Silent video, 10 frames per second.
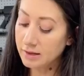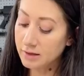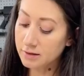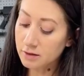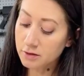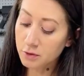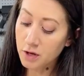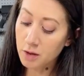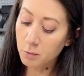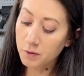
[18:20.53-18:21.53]
does also
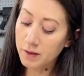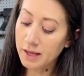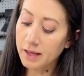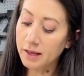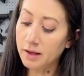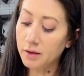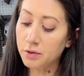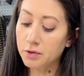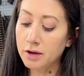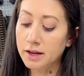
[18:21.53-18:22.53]
come with a
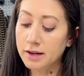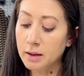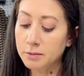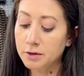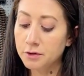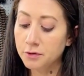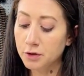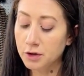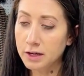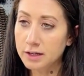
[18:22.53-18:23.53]
thread adapter
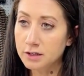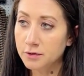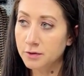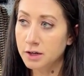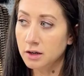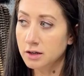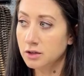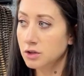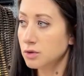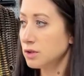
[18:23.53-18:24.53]
for it to fit
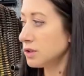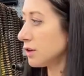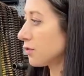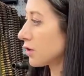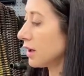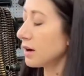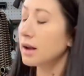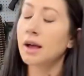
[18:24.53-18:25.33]
onto different